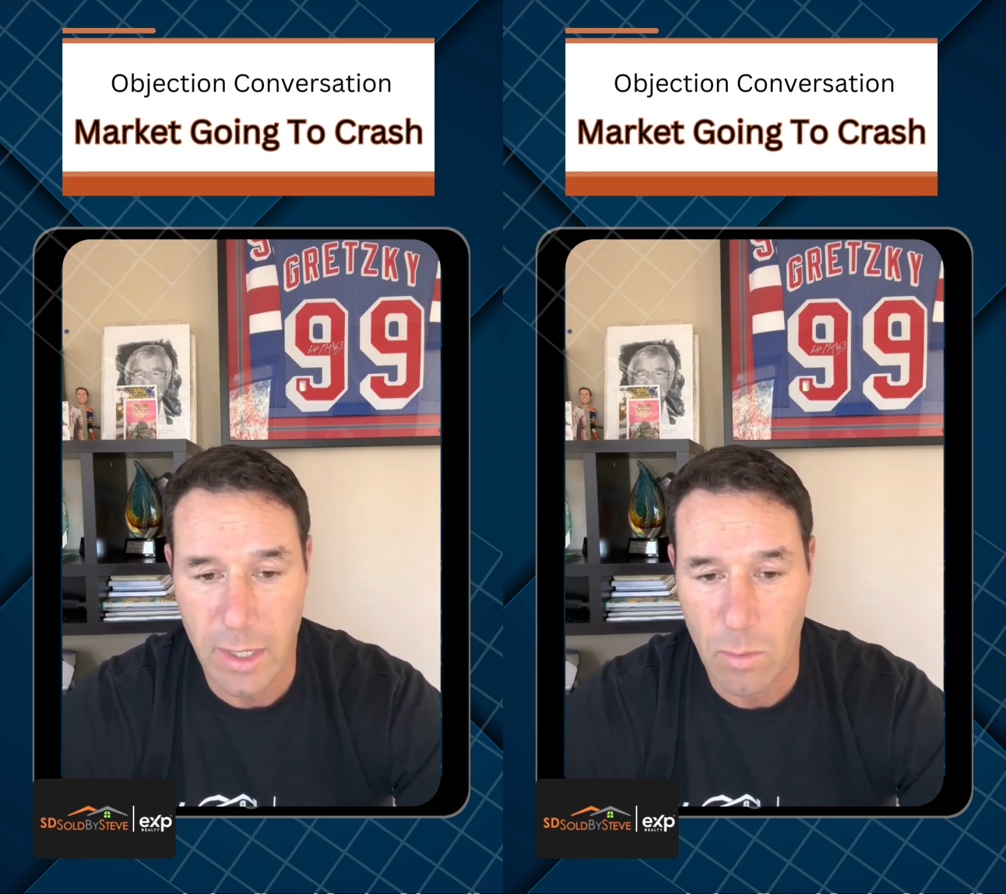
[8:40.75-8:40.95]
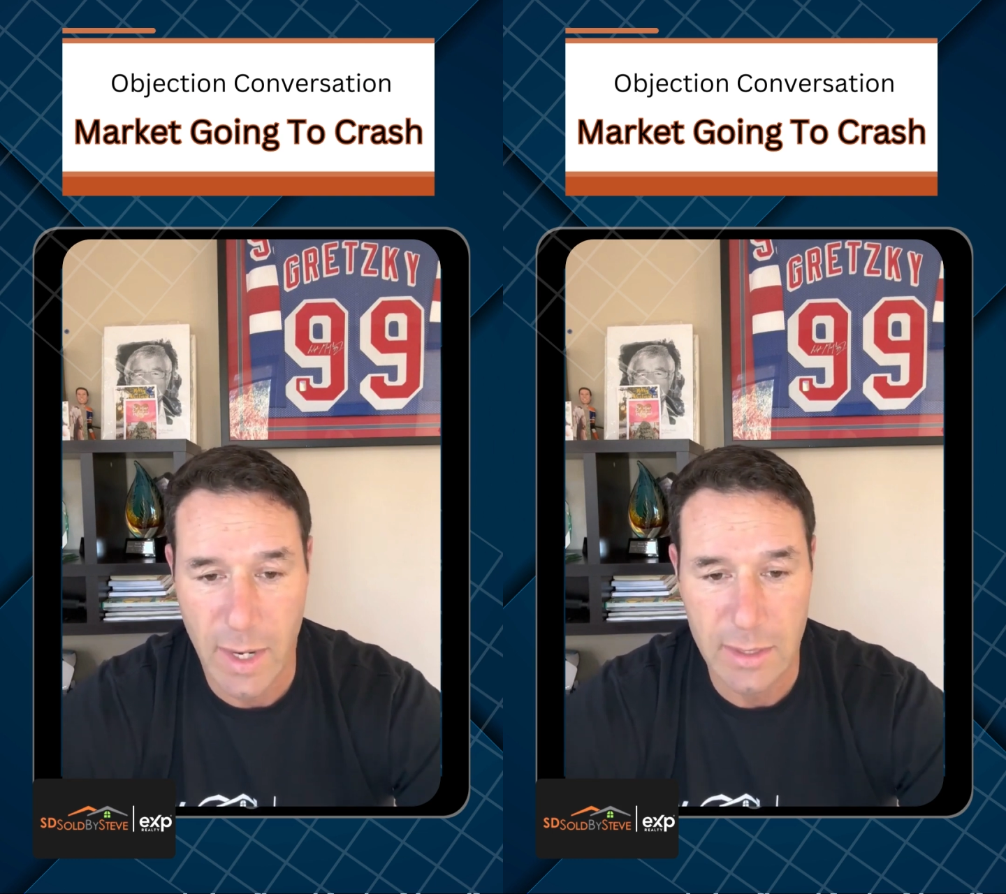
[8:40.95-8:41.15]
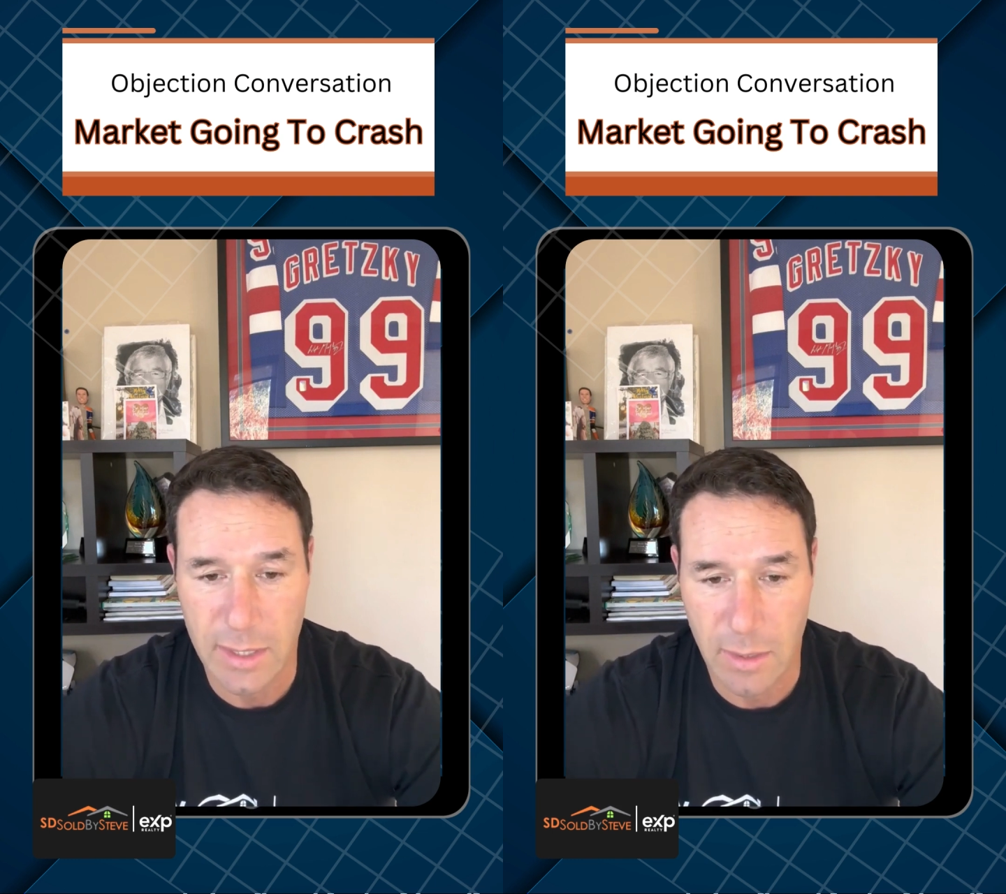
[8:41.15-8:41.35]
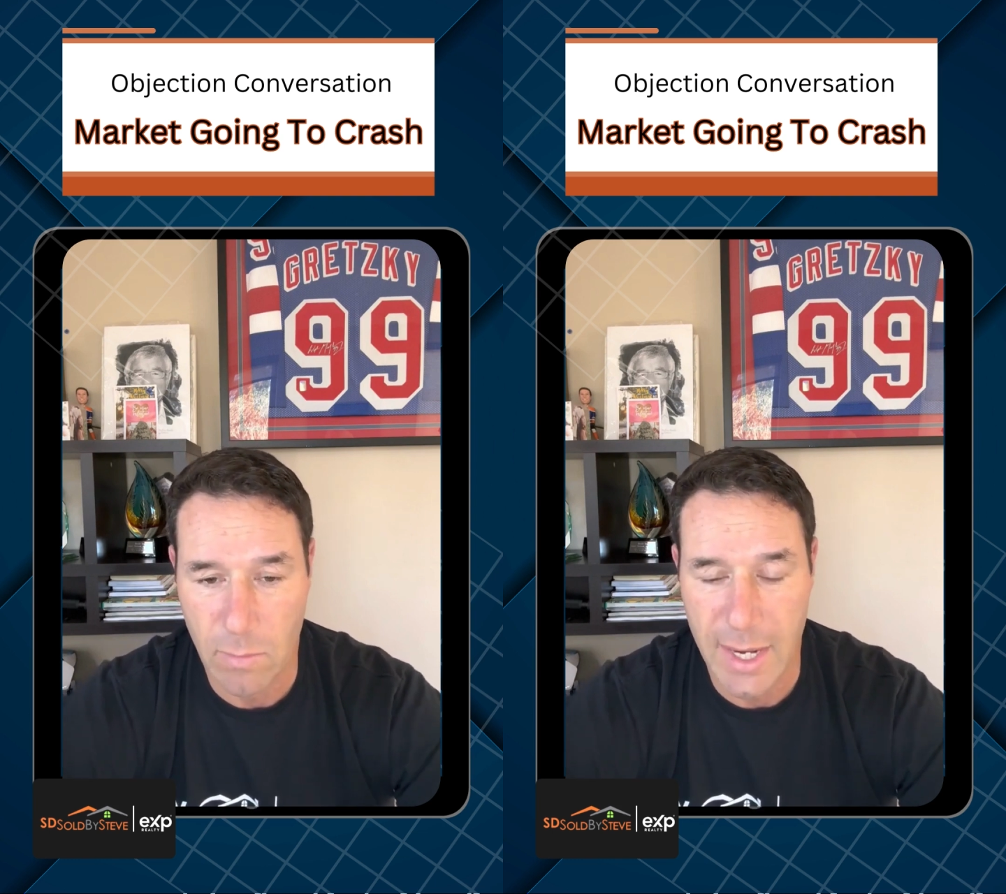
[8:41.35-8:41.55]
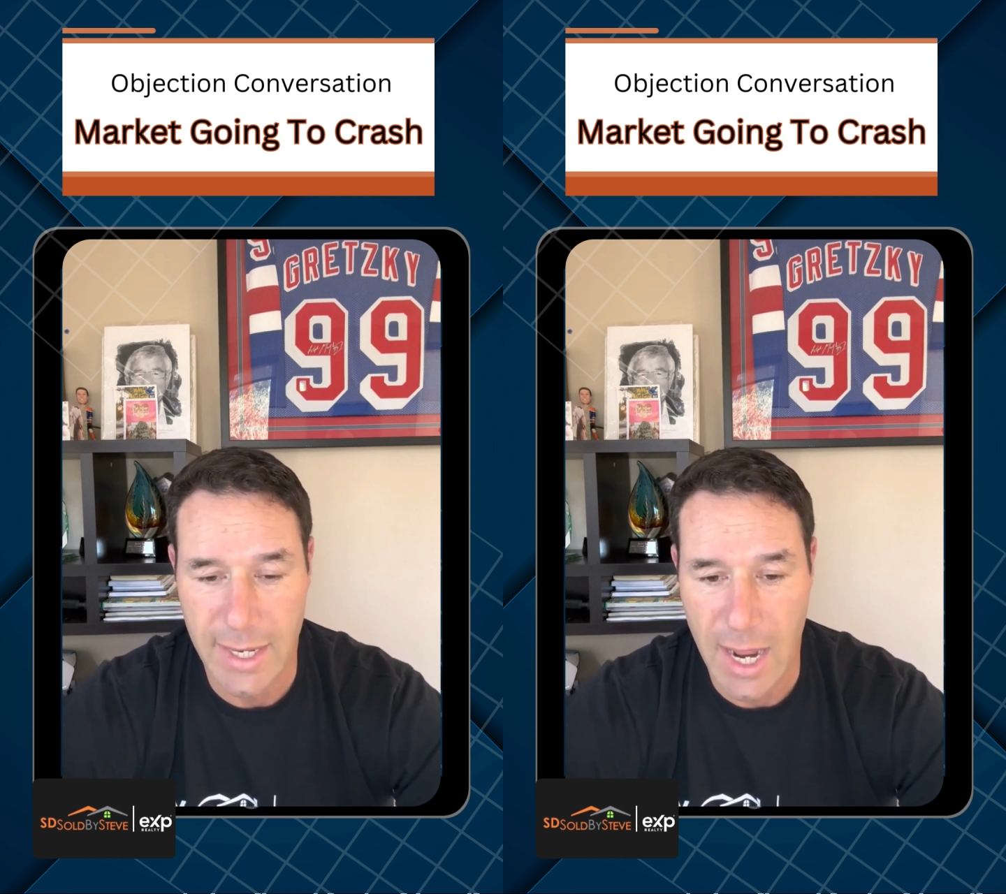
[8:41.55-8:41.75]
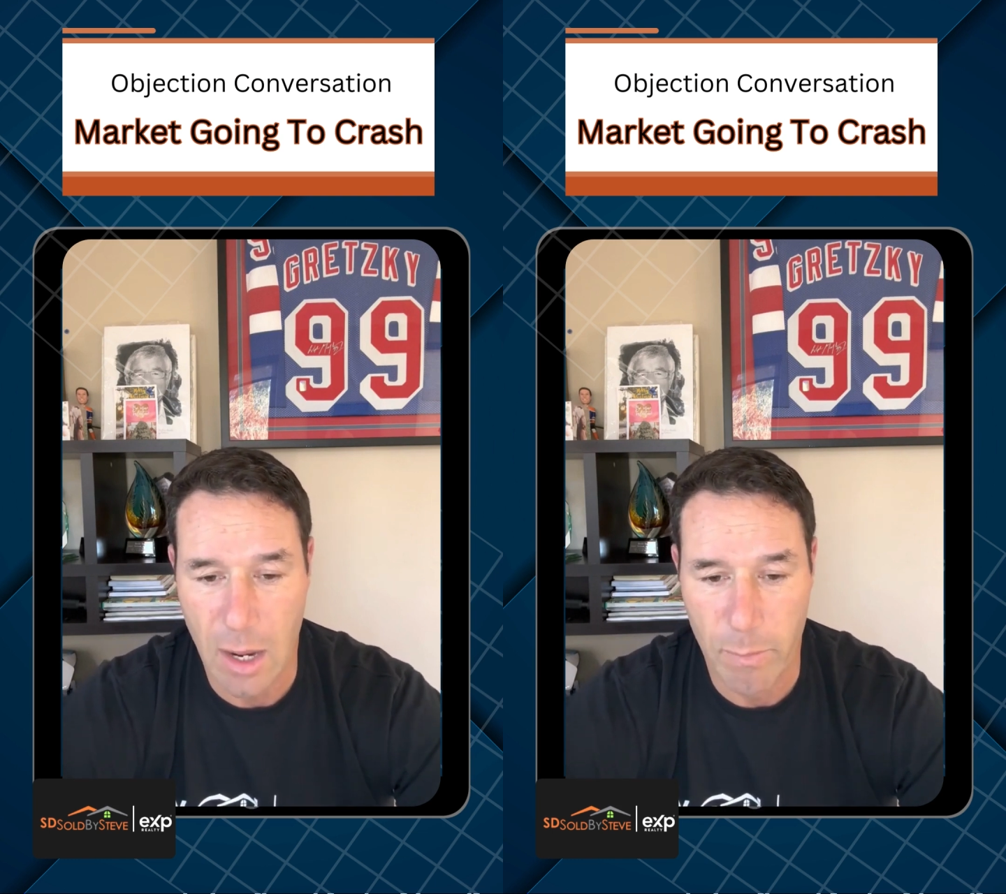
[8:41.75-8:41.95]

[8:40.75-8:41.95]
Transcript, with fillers: or renting right now,